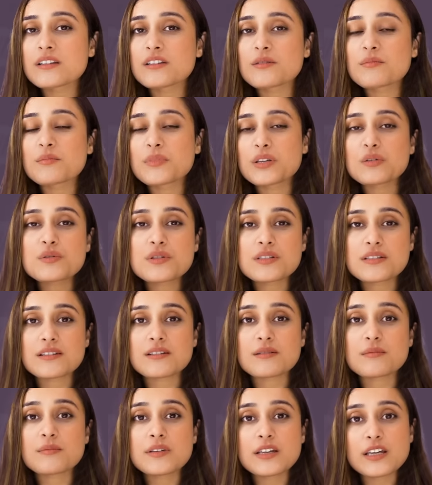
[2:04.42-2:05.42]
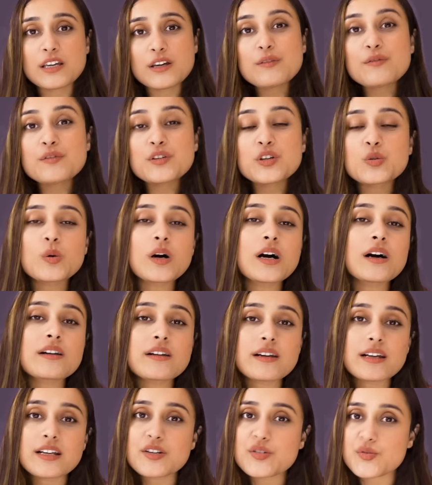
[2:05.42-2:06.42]
the museum if you
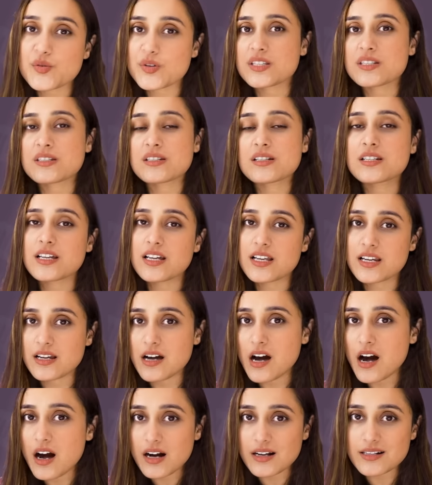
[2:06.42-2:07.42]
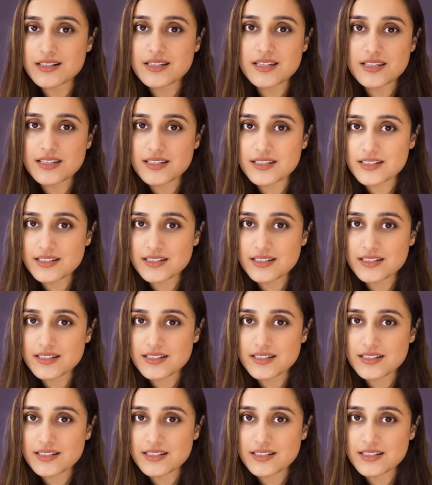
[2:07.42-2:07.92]
are interested in art.